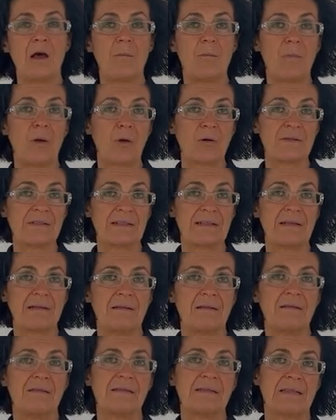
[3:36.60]
BlockSeal
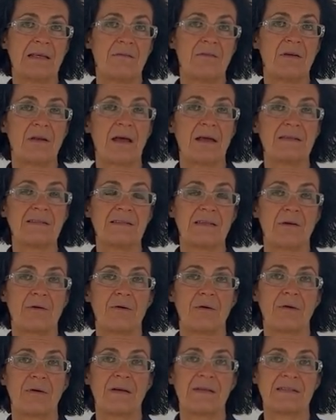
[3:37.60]
790
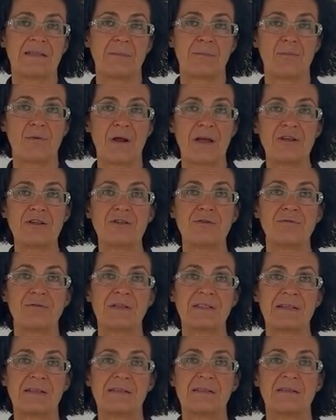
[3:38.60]
is abrasion
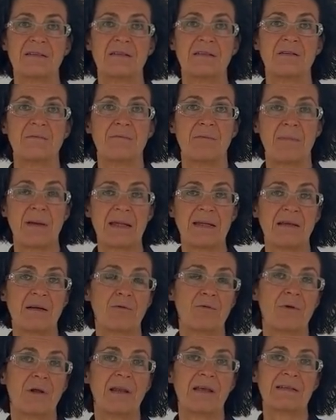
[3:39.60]
resistant matte
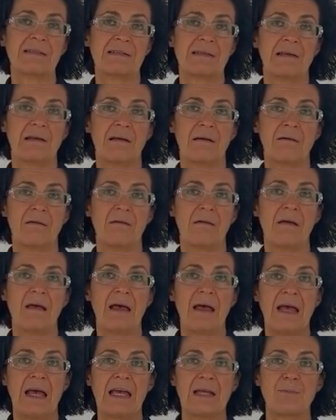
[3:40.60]
acrylic sealer.
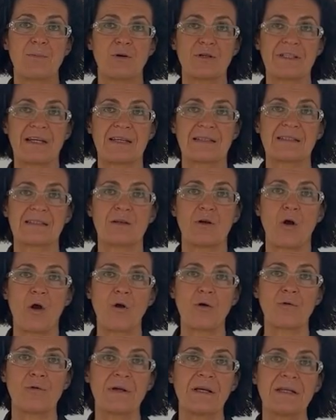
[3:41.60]
It protects
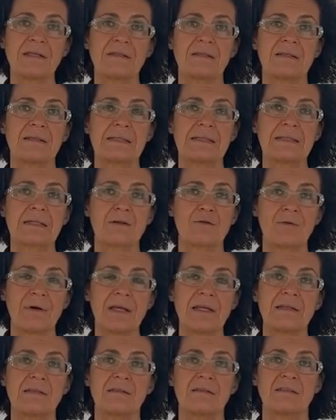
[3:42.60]
concrete,
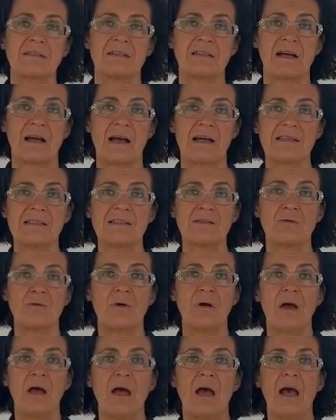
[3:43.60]
screed,
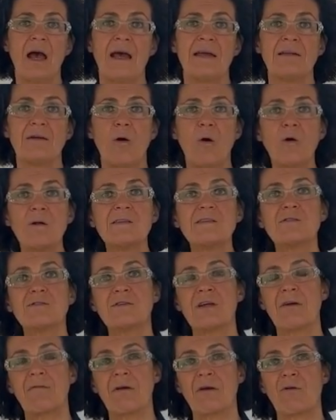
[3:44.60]
terrazzo and also
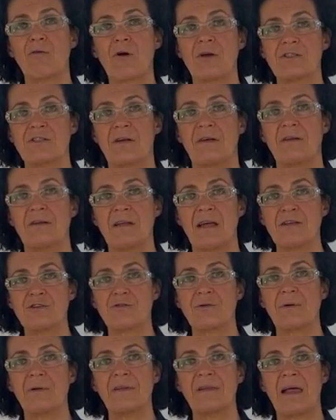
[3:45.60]
terracotta and
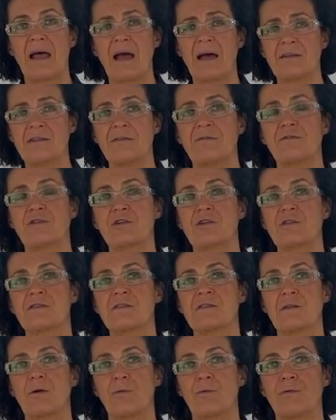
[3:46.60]
natural and artificial
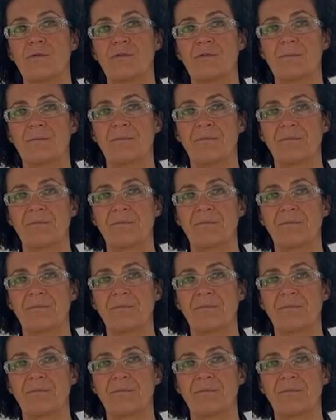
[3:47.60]
stones.